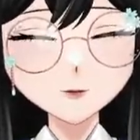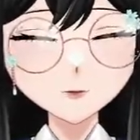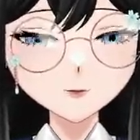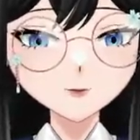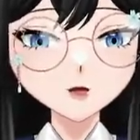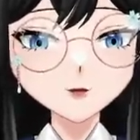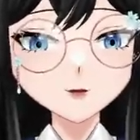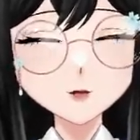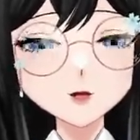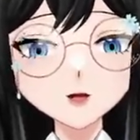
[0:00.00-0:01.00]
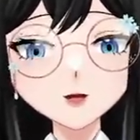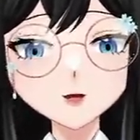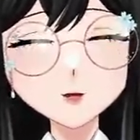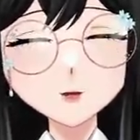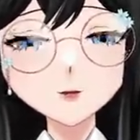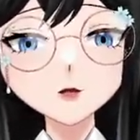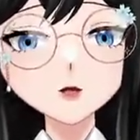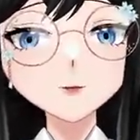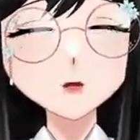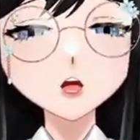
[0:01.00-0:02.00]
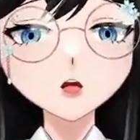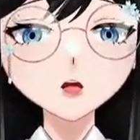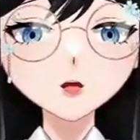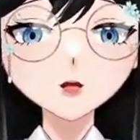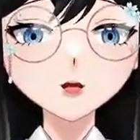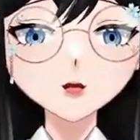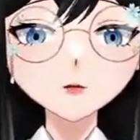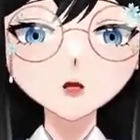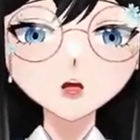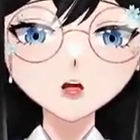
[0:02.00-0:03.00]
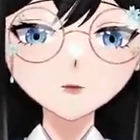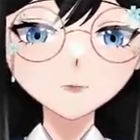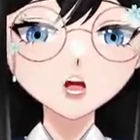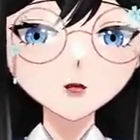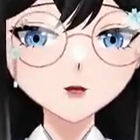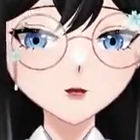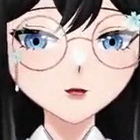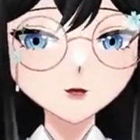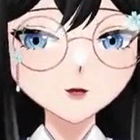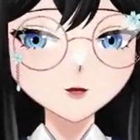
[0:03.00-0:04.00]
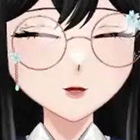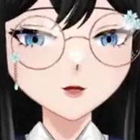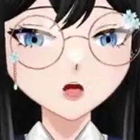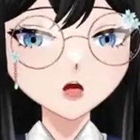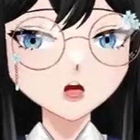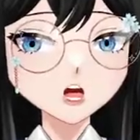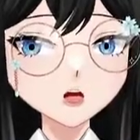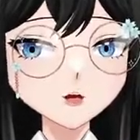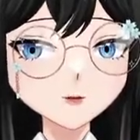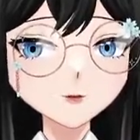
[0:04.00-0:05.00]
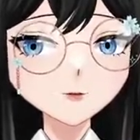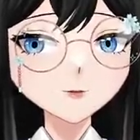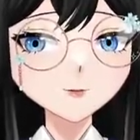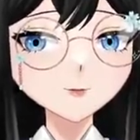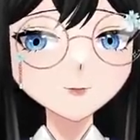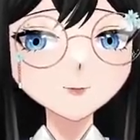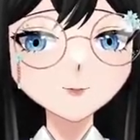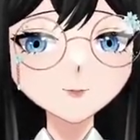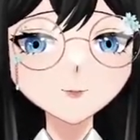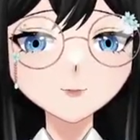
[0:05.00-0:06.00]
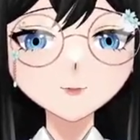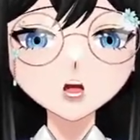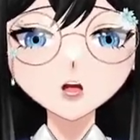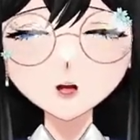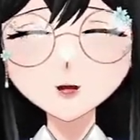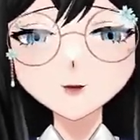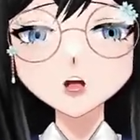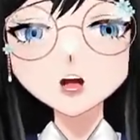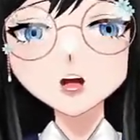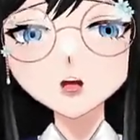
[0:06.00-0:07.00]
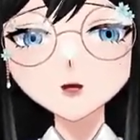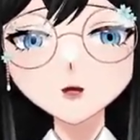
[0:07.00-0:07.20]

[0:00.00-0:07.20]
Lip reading: which would lead to severe systemic effects. Okay? And that is bad.